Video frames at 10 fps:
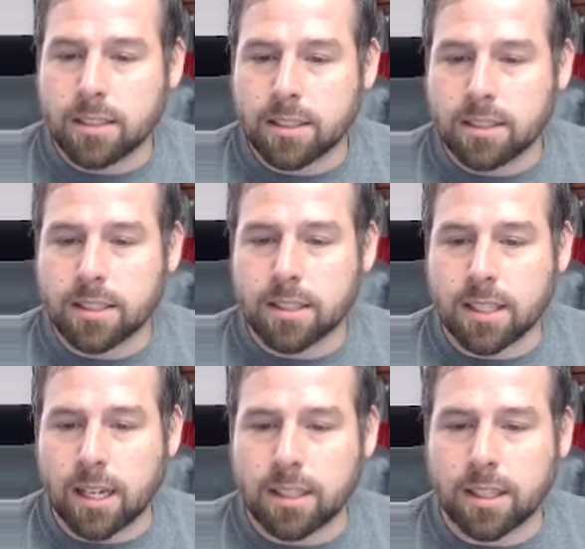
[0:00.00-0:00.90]
is the
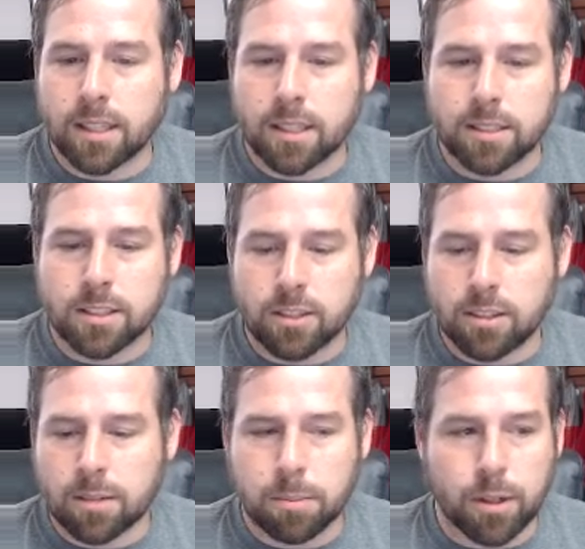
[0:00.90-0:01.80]
sign that is
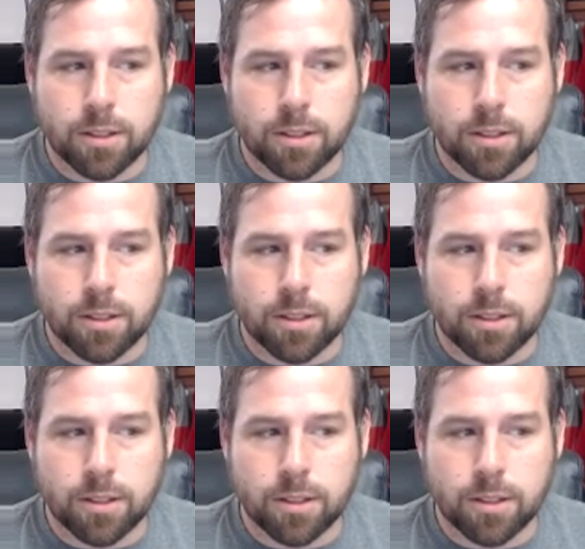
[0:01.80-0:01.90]
stirring up all this